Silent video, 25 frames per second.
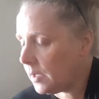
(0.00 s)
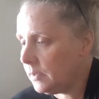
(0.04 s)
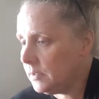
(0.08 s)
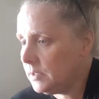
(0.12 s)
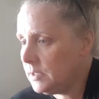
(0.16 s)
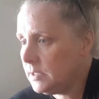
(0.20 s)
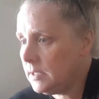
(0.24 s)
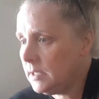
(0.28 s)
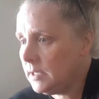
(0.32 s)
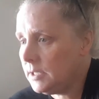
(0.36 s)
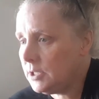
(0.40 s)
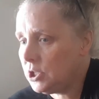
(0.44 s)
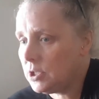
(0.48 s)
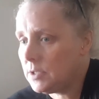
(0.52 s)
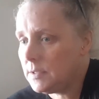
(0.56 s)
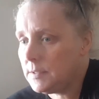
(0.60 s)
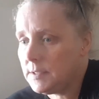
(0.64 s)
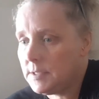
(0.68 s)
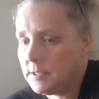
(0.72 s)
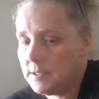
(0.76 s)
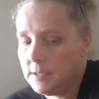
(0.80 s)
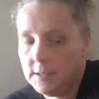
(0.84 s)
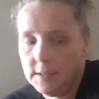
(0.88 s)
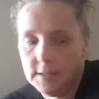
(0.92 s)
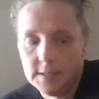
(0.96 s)

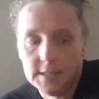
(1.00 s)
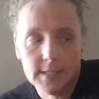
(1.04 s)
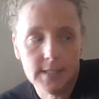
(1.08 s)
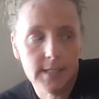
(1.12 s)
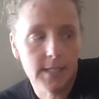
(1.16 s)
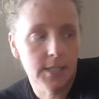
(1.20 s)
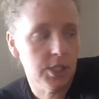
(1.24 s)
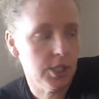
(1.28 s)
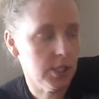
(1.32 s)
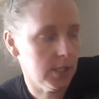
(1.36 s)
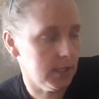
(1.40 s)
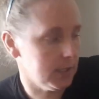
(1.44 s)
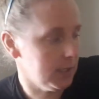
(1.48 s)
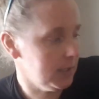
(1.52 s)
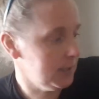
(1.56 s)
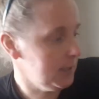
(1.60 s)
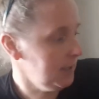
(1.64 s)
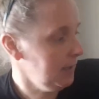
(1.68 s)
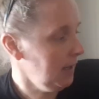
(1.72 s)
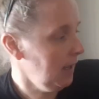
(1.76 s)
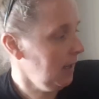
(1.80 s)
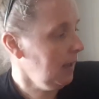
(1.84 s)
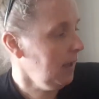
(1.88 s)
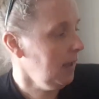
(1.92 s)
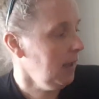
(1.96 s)
Delicious. Delicious.
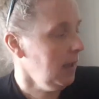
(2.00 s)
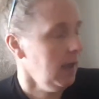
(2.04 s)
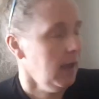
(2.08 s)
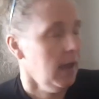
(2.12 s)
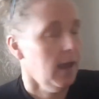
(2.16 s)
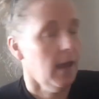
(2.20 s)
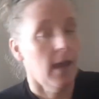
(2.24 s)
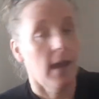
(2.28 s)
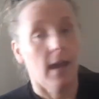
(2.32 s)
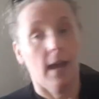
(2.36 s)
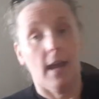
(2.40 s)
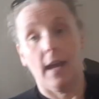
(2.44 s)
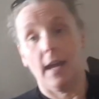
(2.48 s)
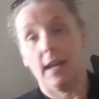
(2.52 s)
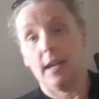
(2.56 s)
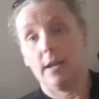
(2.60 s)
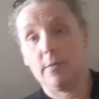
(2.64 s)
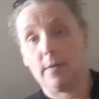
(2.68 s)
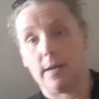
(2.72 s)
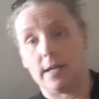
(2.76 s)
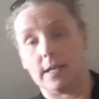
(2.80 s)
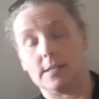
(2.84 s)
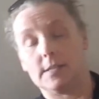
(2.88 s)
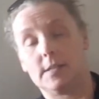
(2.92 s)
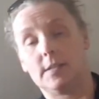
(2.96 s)

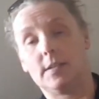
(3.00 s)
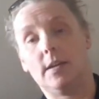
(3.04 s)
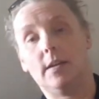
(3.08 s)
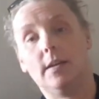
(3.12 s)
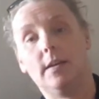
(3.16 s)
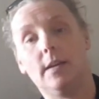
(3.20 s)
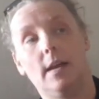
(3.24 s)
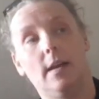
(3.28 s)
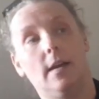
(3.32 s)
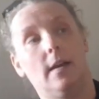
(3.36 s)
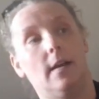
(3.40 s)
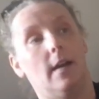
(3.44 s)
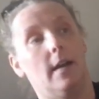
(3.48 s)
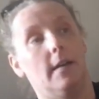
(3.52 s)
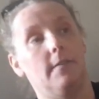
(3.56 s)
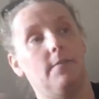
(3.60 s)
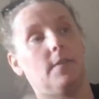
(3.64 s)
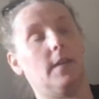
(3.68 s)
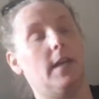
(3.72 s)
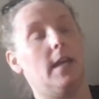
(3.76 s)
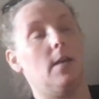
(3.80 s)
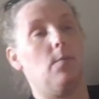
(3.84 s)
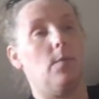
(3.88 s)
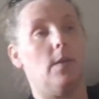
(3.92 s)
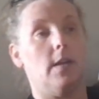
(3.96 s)
Anyways, I
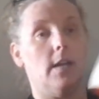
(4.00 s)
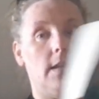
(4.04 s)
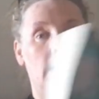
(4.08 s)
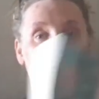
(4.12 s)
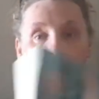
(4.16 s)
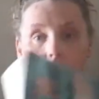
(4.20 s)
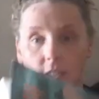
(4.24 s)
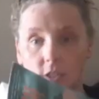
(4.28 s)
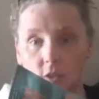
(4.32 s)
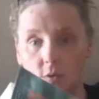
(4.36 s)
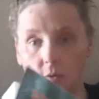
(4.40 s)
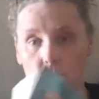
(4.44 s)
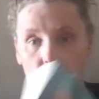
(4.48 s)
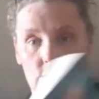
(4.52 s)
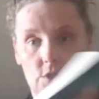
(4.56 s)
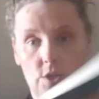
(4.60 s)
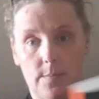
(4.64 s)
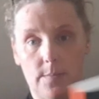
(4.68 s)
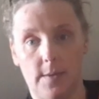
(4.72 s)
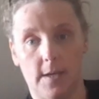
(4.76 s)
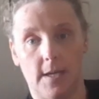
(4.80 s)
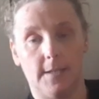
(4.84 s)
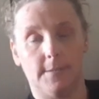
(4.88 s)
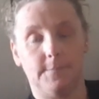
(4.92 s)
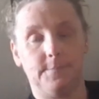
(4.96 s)
forget what I last told you,
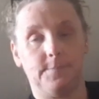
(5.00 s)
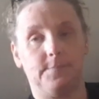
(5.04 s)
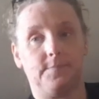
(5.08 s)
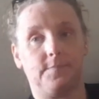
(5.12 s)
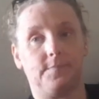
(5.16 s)
but